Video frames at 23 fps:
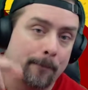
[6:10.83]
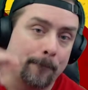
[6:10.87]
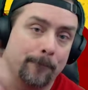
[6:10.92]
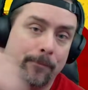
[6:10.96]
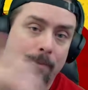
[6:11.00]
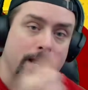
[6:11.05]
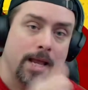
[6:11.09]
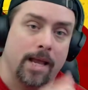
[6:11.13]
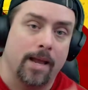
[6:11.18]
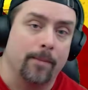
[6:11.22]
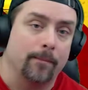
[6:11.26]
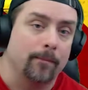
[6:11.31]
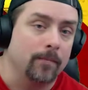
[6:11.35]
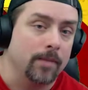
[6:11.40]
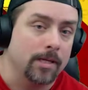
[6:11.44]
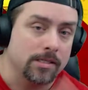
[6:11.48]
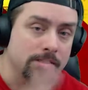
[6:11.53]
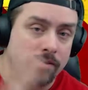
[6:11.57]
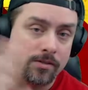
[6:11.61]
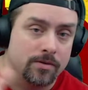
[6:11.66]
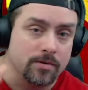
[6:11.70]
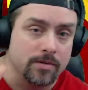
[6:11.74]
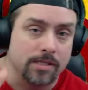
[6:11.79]
Bam.
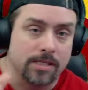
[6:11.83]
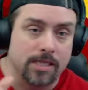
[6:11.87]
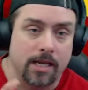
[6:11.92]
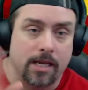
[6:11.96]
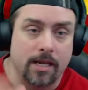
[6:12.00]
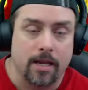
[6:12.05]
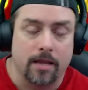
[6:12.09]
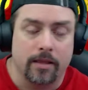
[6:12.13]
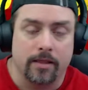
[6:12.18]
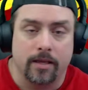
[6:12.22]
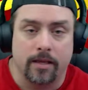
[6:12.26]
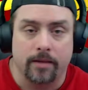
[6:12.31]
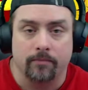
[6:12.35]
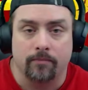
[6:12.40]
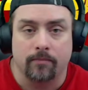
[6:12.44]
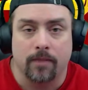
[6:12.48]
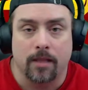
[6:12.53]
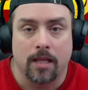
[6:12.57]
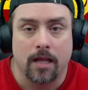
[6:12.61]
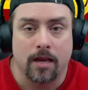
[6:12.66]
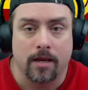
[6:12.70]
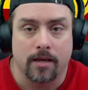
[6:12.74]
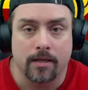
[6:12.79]
As soon as they can, they
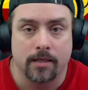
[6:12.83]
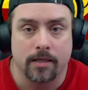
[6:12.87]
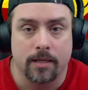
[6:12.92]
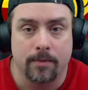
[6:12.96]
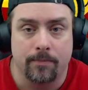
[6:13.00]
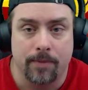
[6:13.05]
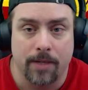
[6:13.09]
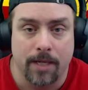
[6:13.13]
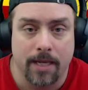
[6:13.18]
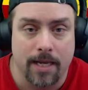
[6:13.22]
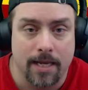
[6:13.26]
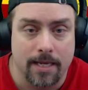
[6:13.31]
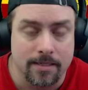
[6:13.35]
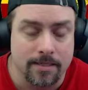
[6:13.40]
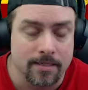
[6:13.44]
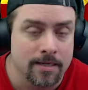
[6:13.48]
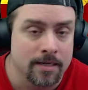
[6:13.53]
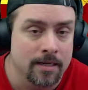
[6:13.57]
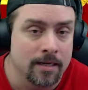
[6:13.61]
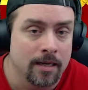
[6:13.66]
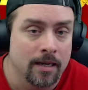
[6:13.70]
lock a DPS.